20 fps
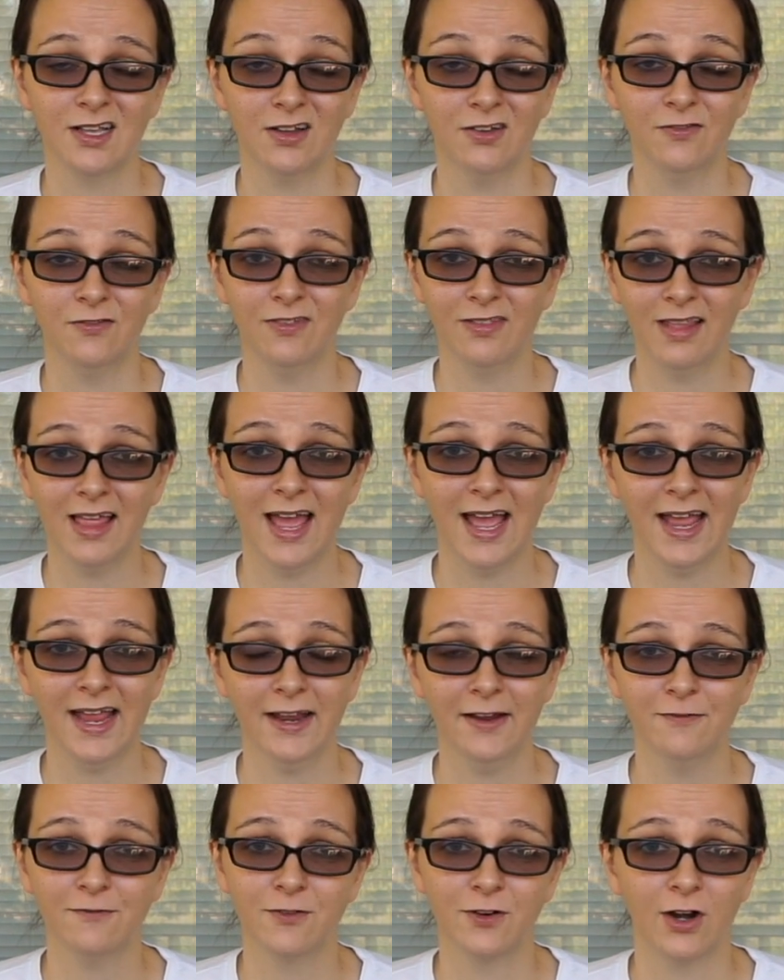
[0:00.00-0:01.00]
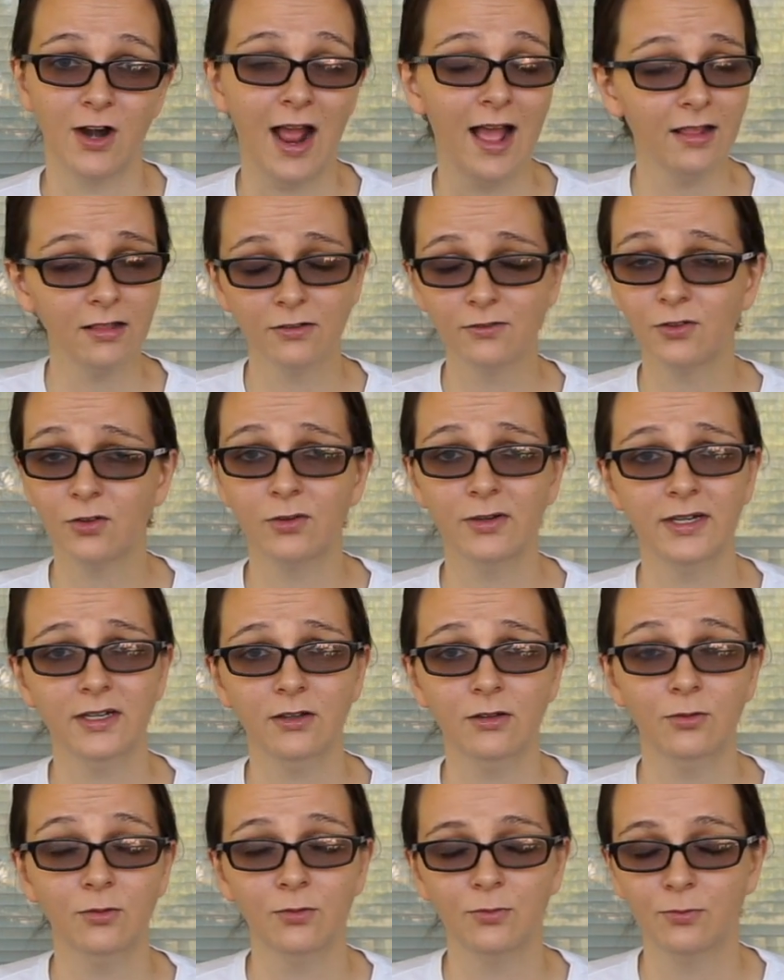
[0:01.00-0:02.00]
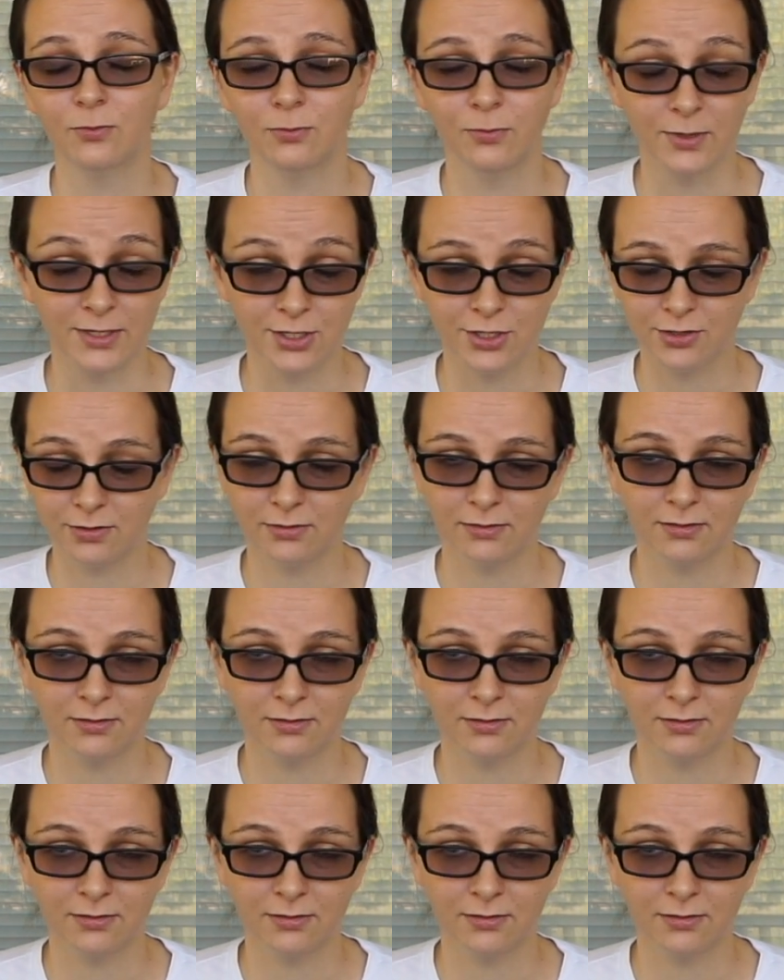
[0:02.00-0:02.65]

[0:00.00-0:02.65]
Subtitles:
of lye for olive oil, which